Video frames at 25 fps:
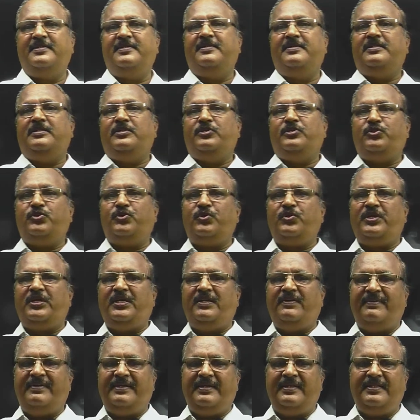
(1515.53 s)
So
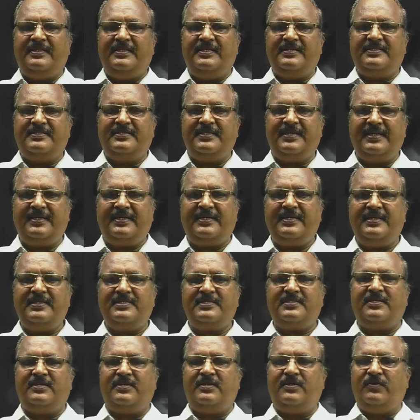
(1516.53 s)
even in the circles,
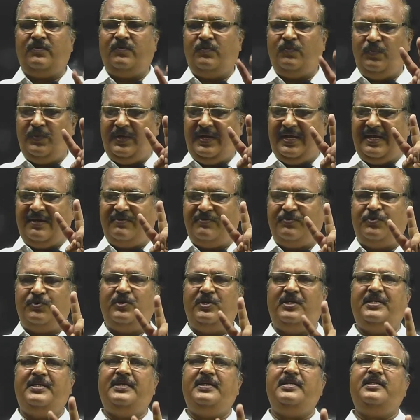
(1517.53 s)
we have
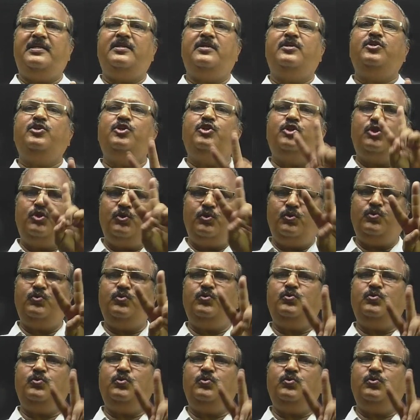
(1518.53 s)
only two